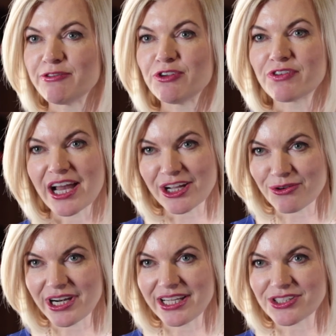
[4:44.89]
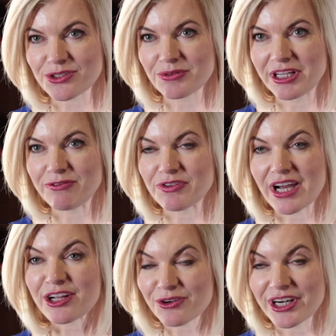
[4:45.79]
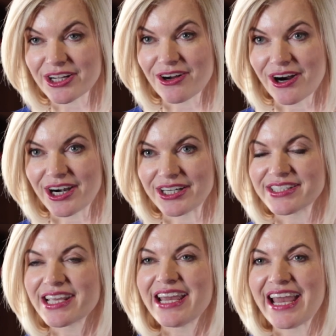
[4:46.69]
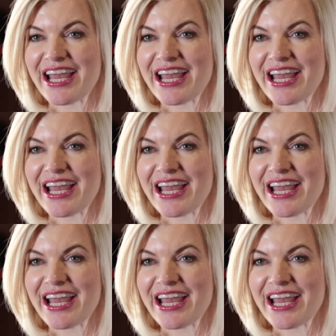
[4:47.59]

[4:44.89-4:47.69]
If you've got credit cards